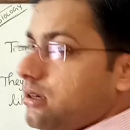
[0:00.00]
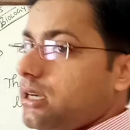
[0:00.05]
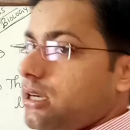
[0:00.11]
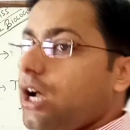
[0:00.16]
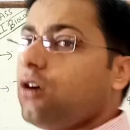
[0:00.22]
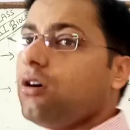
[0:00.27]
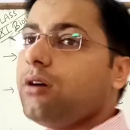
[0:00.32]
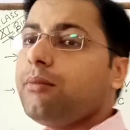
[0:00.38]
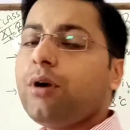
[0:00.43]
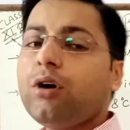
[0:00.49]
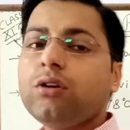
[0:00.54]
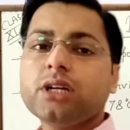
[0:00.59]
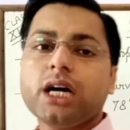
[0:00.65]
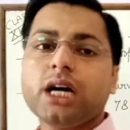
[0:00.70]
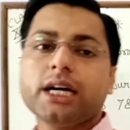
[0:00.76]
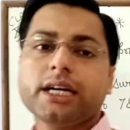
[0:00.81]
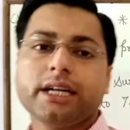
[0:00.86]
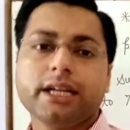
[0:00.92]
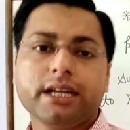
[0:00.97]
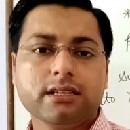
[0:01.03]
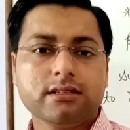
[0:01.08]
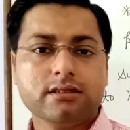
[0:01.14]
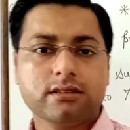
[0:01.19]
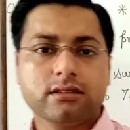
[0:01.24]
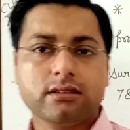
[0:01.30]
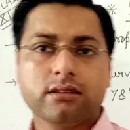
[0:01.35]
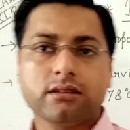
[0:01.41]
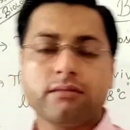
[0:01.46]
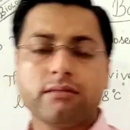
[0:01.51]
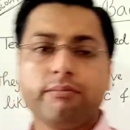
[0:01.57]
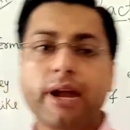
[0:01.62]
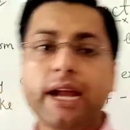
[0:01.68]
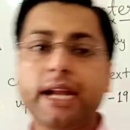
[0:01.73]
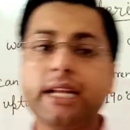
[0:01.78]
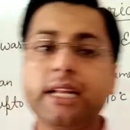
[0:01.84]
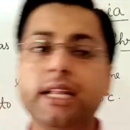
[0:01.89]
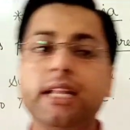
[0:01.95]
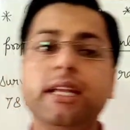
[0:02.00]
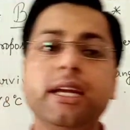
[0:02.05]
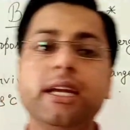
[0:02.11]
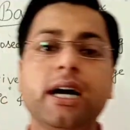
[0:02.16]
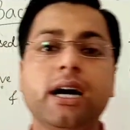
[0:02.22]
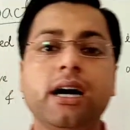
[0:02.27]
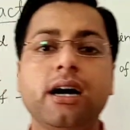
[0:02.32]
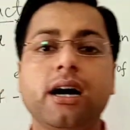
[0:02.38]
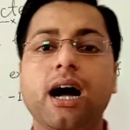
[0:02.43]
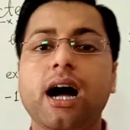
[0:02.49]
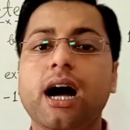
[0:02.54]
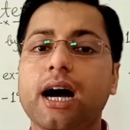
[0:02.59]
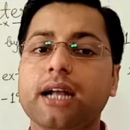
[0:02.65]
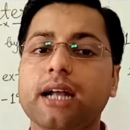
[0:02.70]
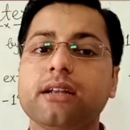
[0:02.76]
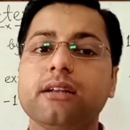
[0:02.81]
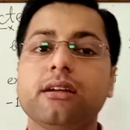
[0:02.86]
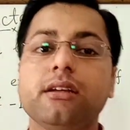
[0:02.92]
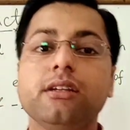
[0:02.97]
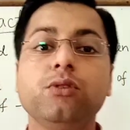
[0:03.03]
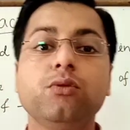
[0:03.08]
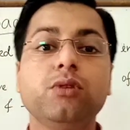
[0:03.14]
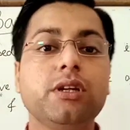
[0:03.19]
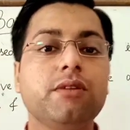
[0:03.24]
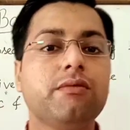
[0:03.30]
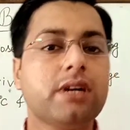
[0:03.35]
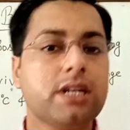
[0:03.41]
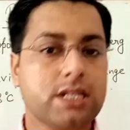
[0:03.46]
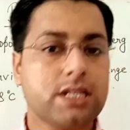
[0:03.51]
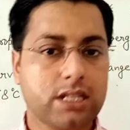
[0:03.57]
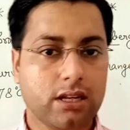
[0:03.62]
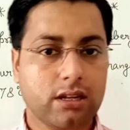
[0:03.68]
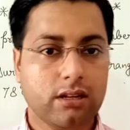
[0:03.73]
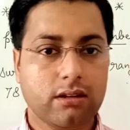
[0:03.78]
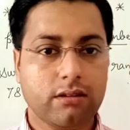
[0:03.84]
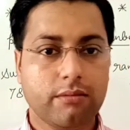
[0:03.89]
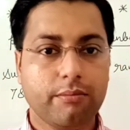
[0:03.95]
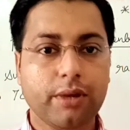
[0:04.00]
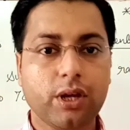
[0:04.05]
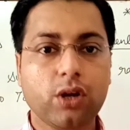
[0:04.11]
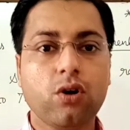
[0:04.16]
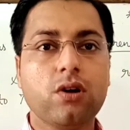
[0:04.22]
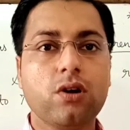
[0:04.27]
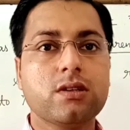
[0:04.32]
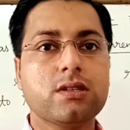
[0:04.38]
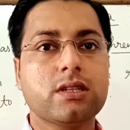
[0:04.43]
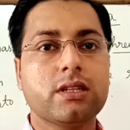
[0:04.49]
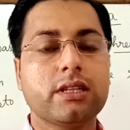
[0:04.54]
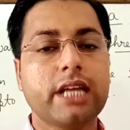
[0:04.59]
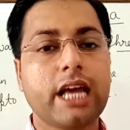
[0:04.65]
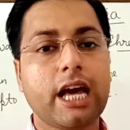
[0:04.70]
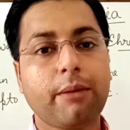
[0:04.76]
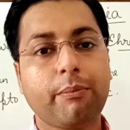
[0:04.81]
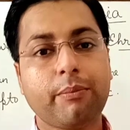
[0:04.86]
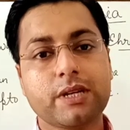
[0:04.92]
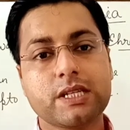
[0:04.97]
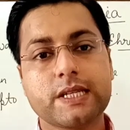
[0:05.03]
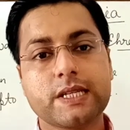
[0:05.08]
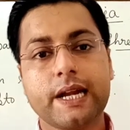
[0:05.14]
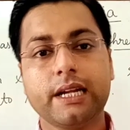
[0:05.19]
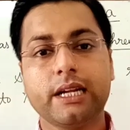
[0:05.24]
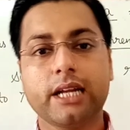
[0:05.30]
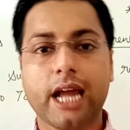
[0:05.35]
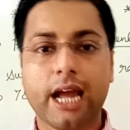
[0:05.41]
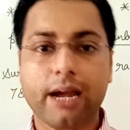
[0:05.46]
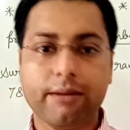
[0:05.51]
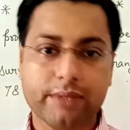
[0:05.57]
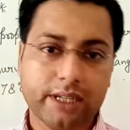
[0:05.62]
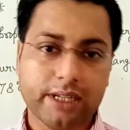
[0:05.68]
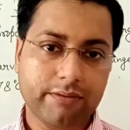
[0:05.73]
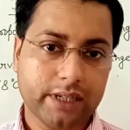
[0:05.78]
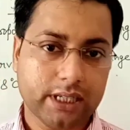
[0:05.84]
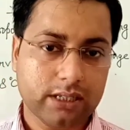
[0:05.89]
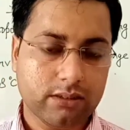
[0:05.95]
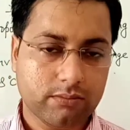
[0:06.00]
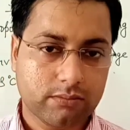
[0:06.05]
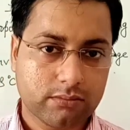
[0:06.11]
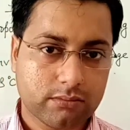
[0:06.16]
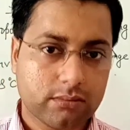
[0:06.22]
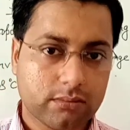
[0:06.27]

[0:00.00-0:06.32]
Now about occurrence. Bacteria are universal because they are present everywhere,